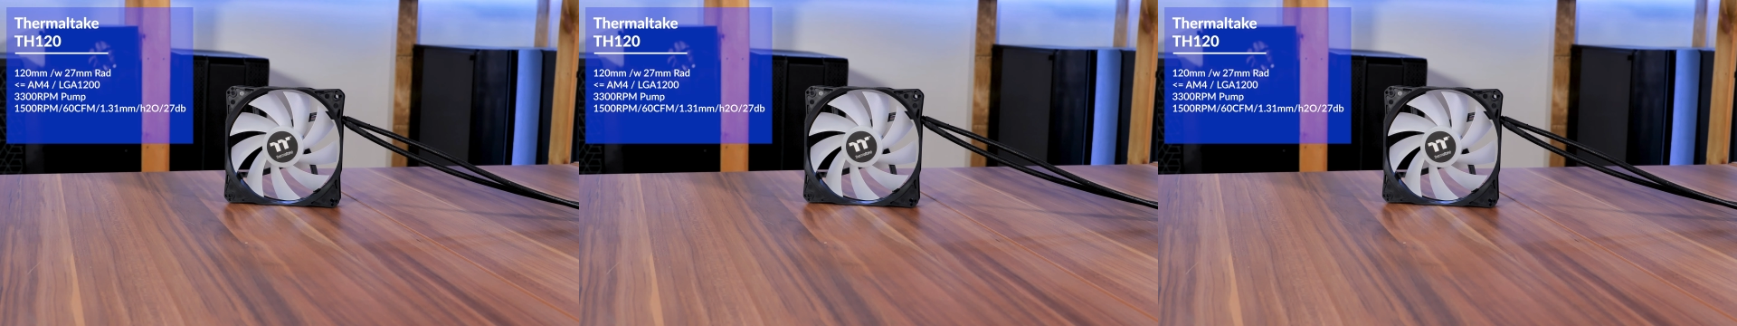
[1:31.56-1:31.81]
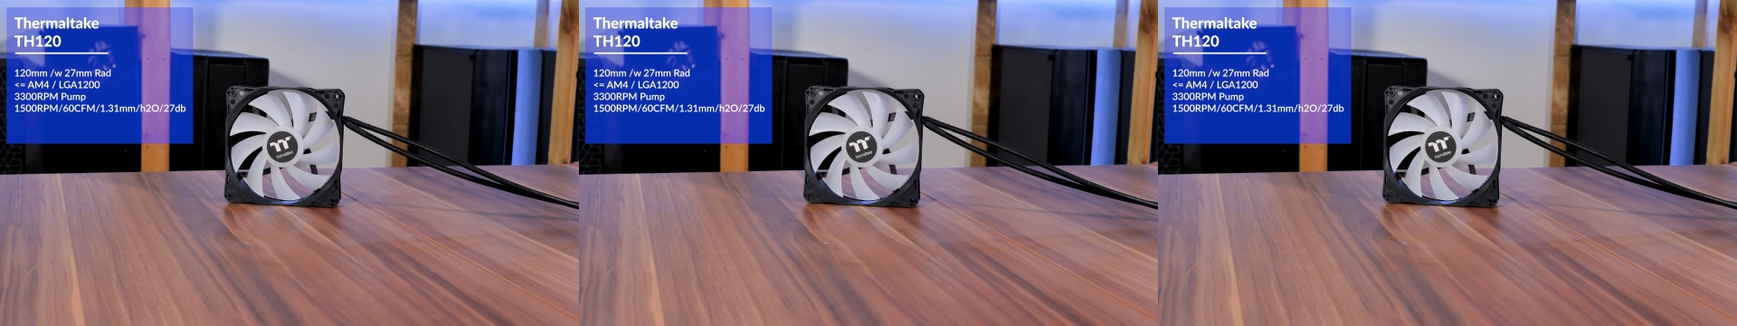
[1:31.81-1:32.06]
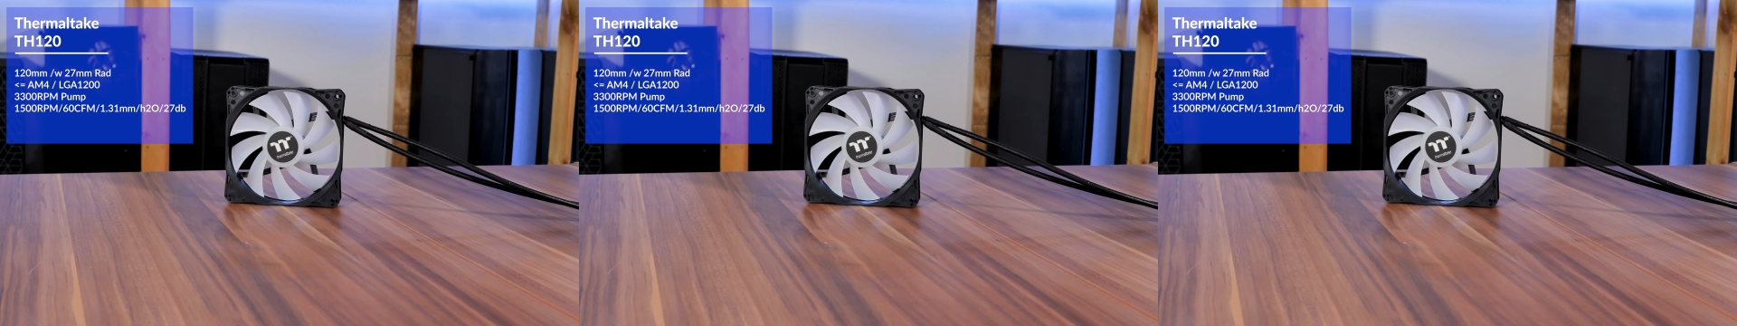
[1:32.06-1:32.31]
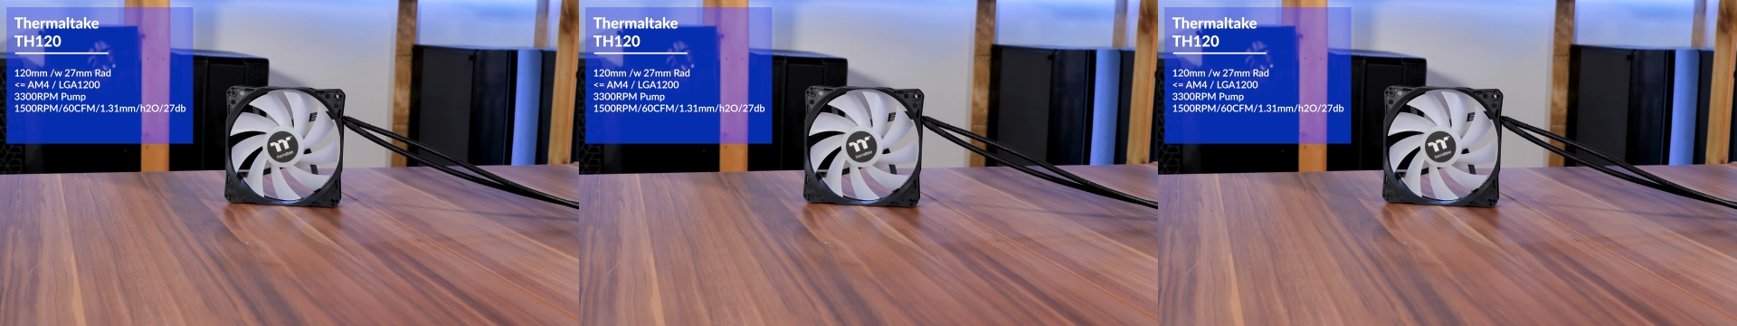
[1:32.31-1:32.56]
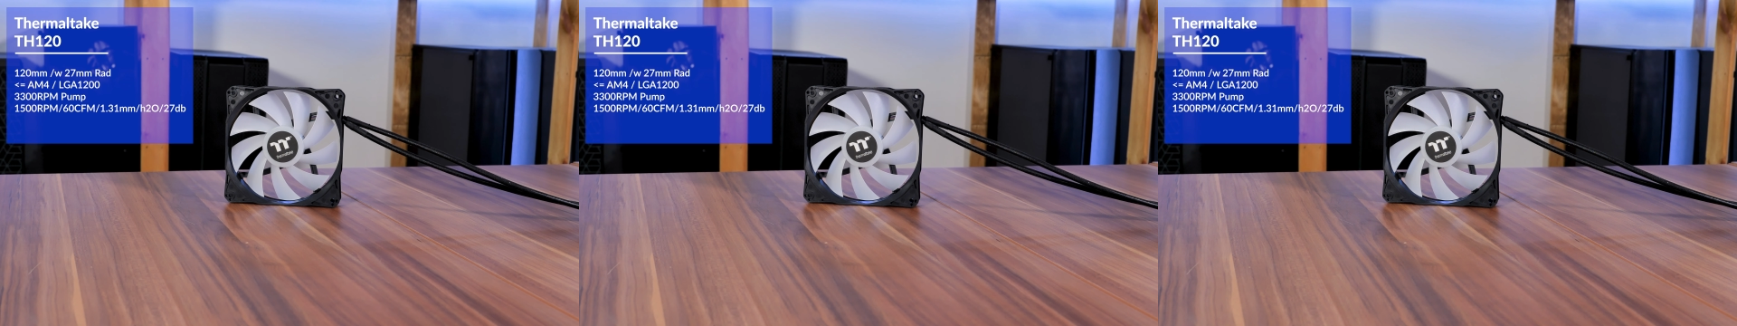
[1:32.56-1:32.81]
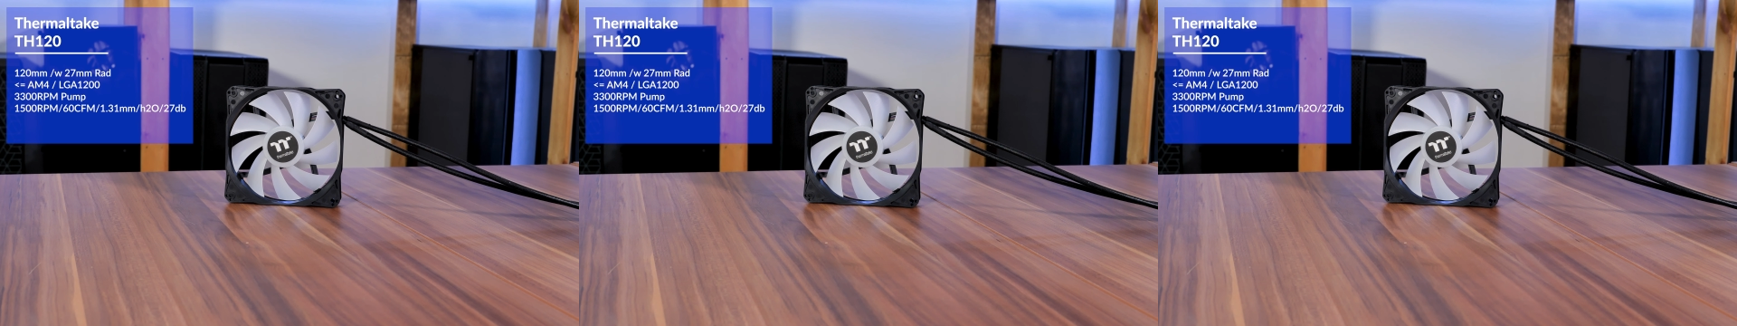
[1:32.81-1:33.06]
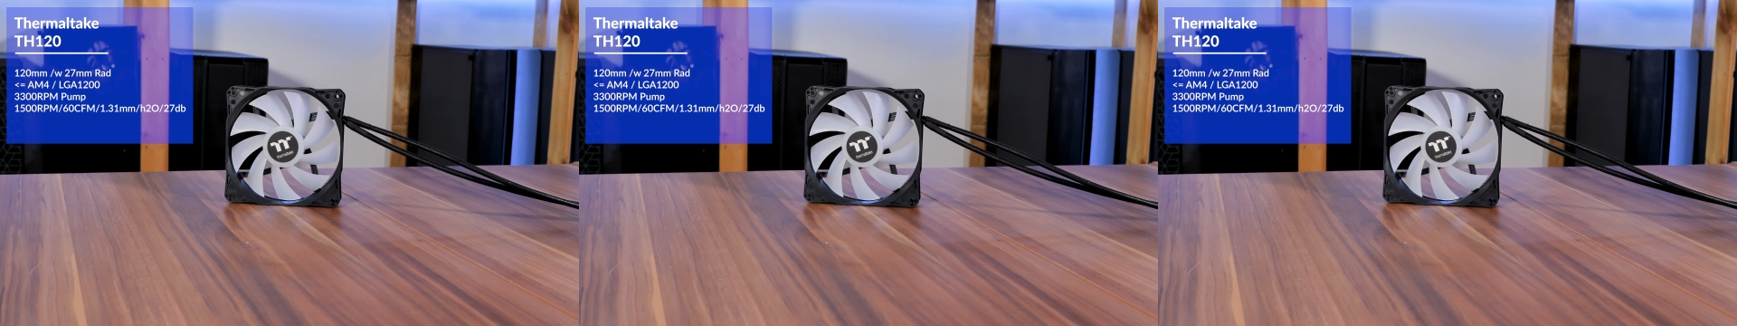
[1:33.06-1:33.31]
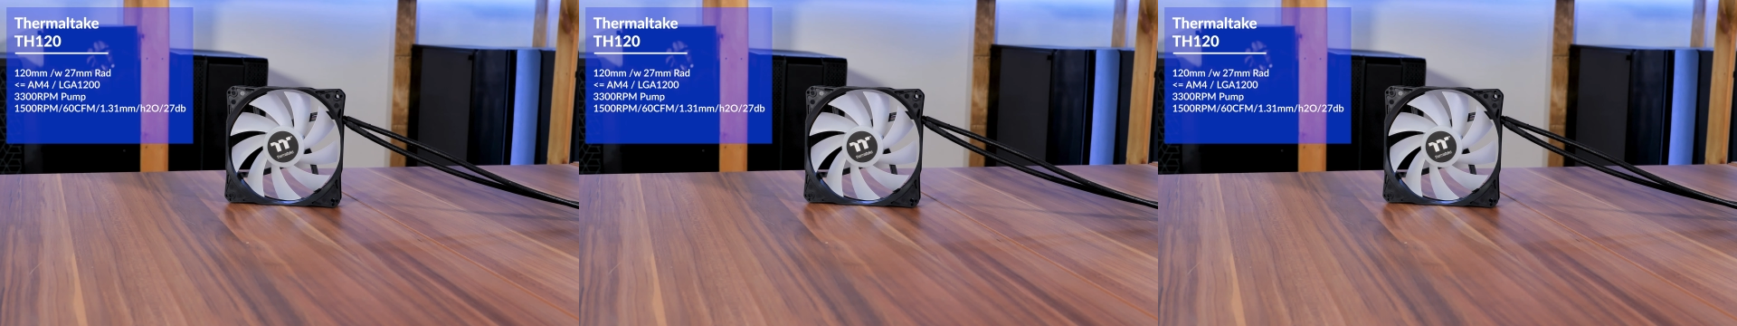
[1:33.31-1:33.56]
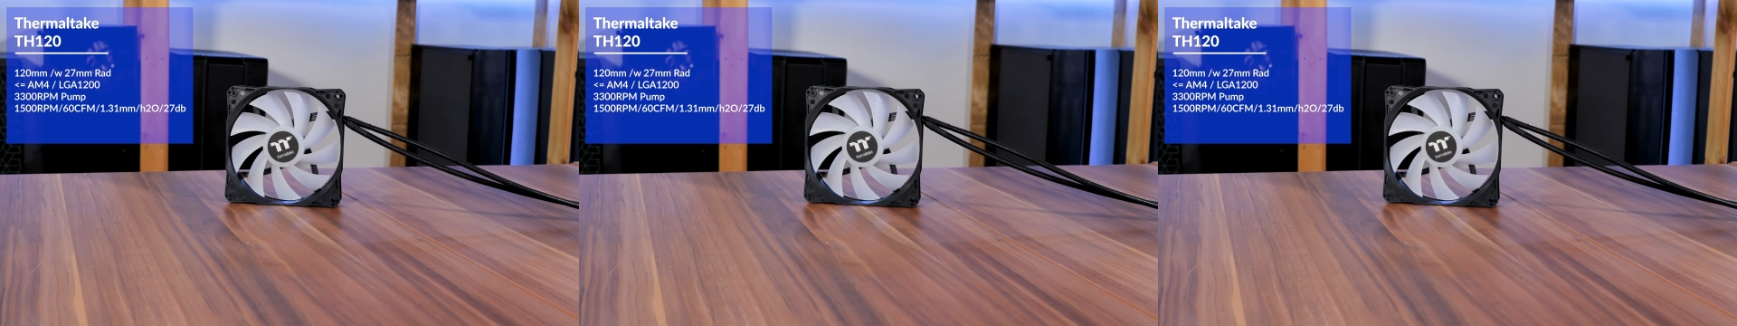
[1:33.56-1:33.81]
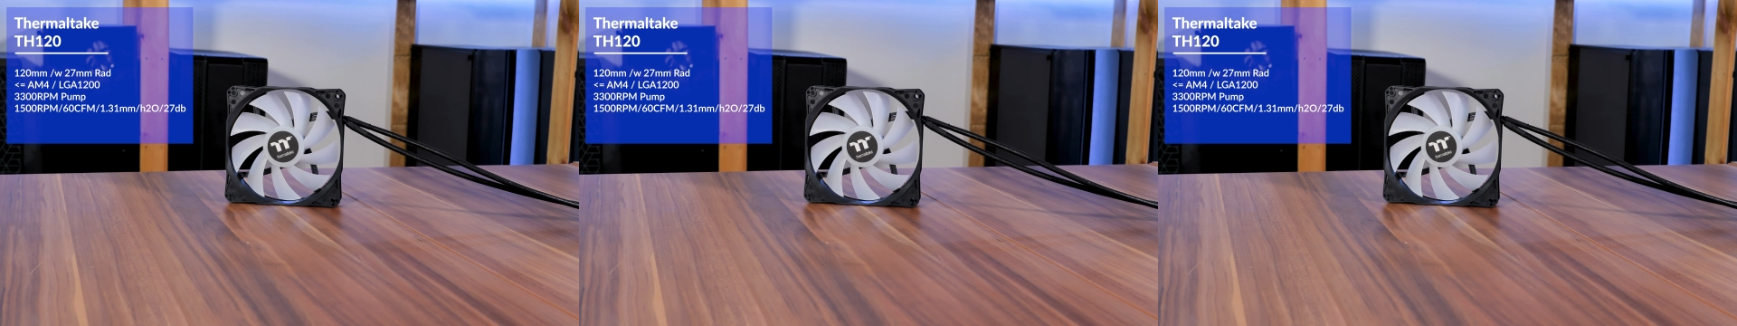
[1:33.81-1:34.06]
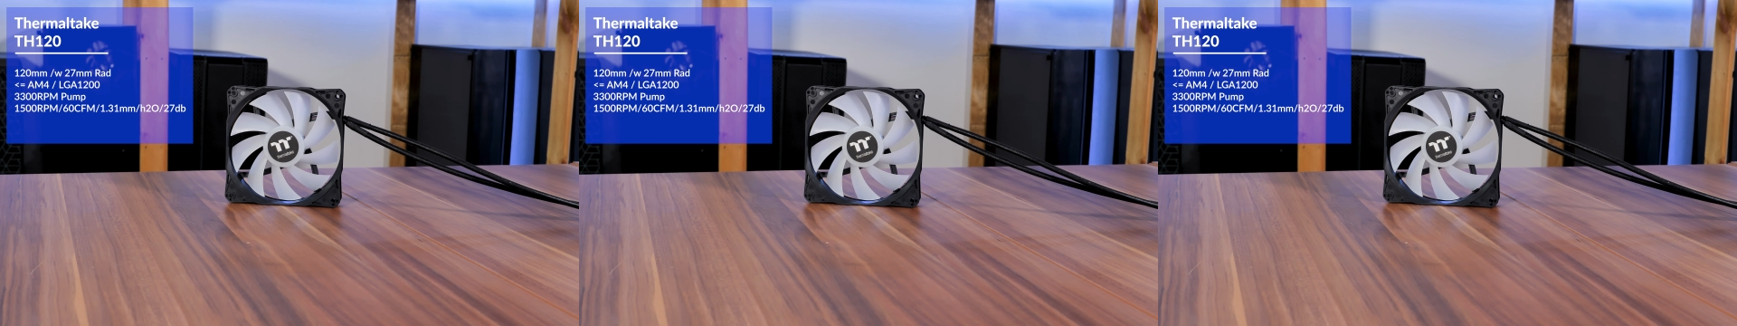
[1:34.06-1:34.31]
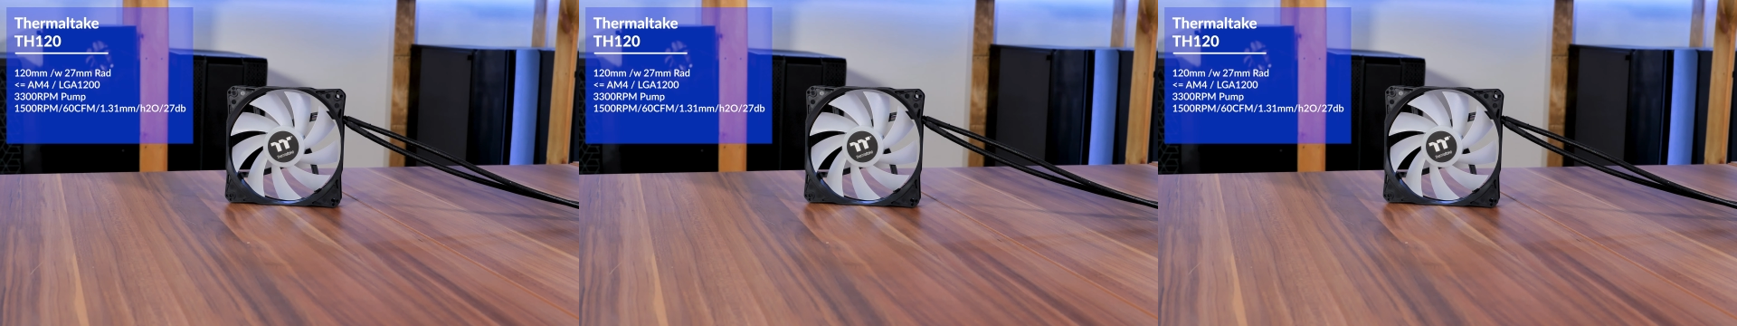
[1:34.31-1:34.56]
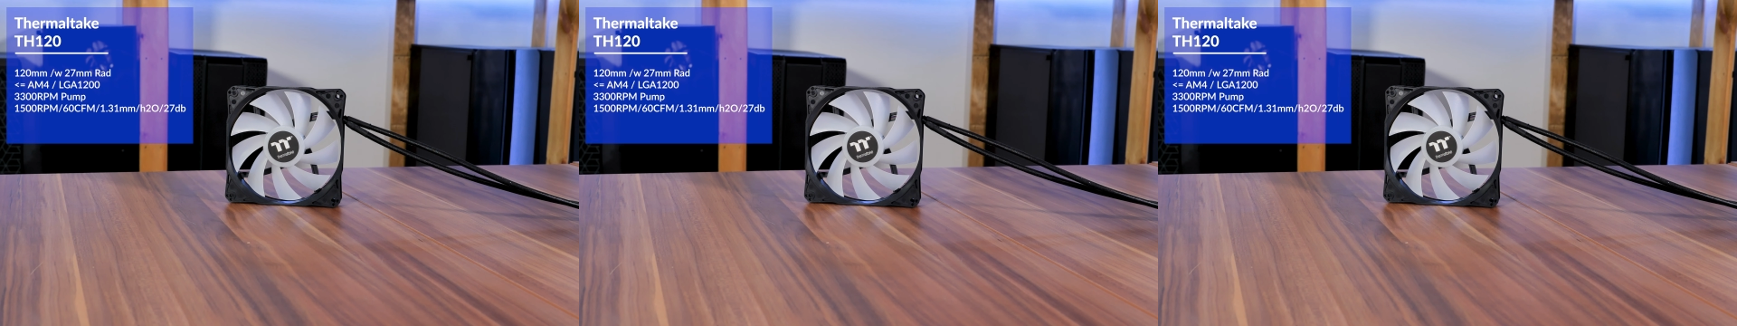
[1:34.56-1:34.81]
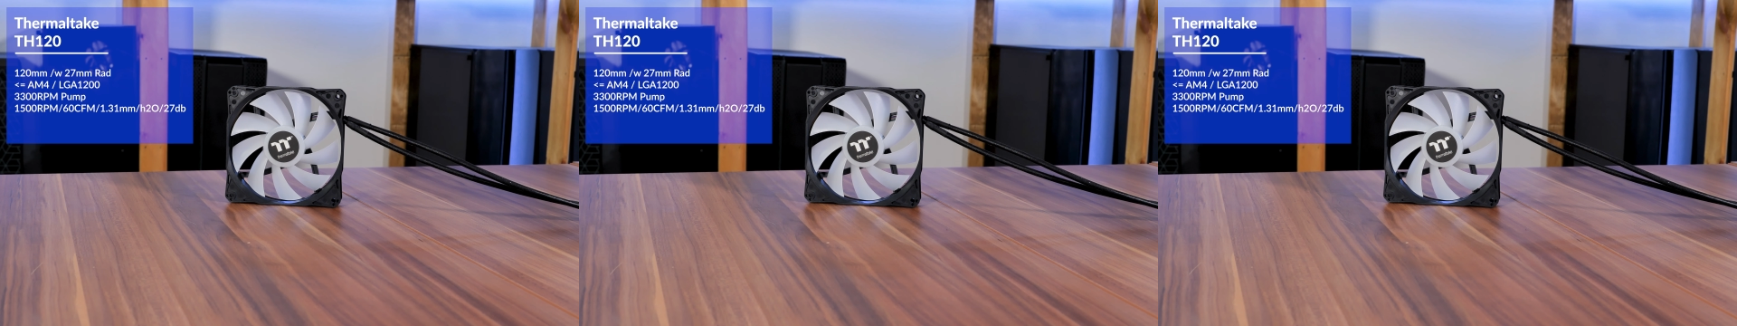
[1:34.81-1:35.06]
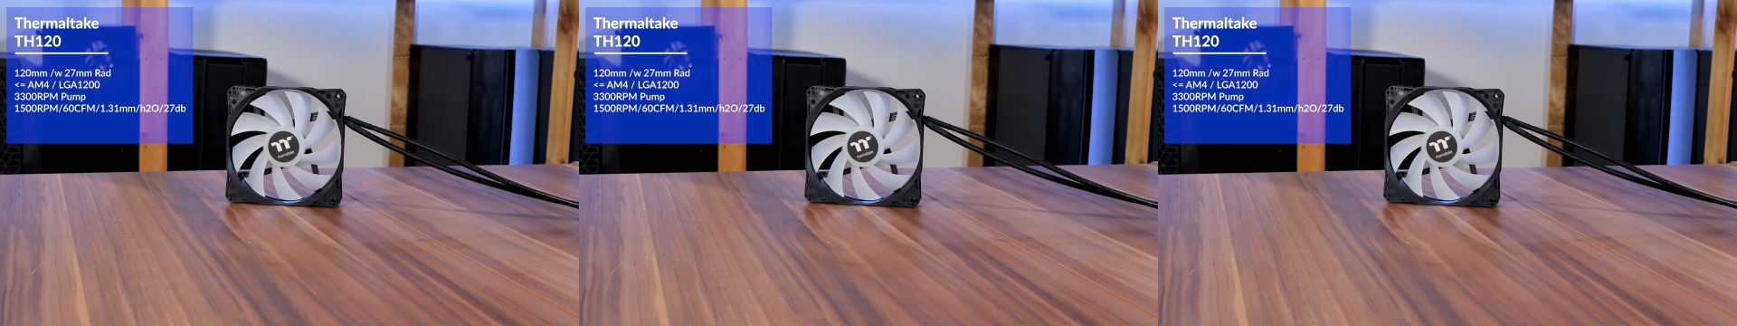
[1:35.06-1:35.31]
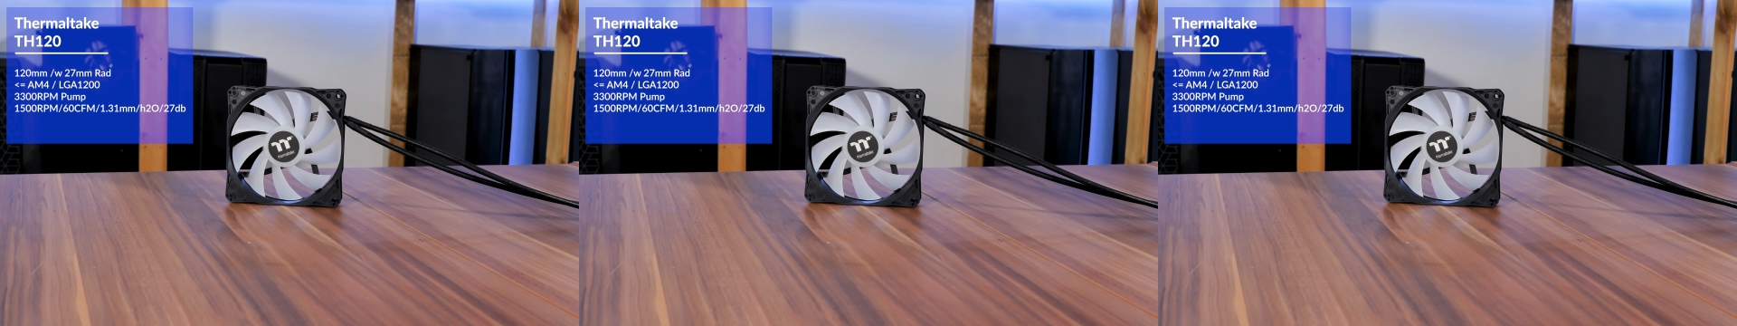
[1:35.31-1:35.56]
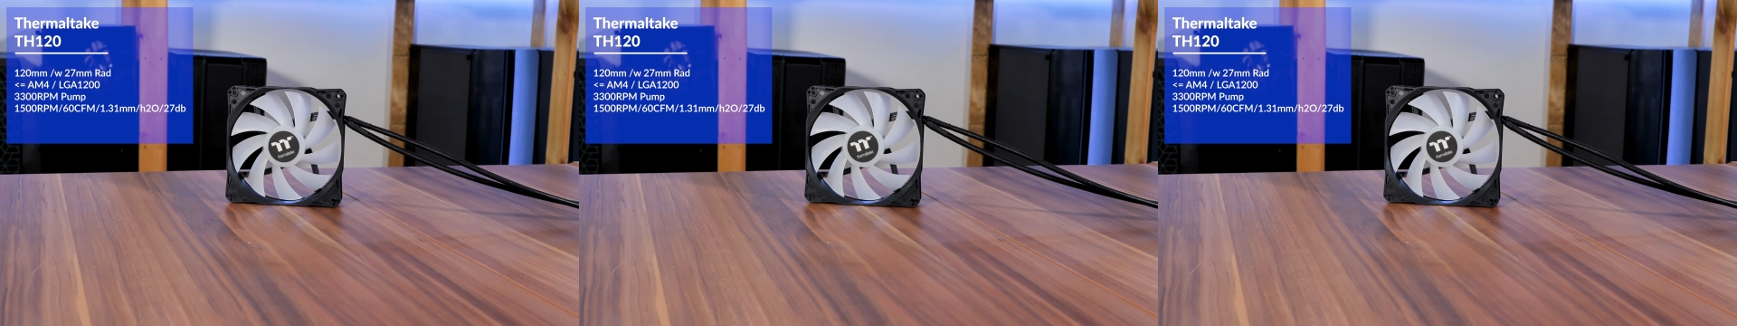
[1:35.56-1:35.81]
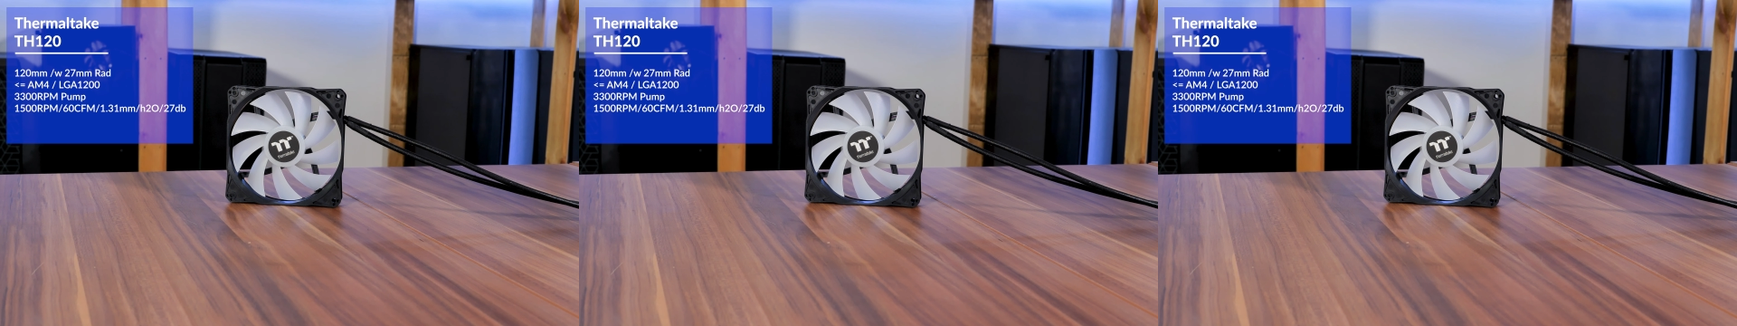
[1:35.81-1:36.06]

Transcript: Nobody's mouth can be seen.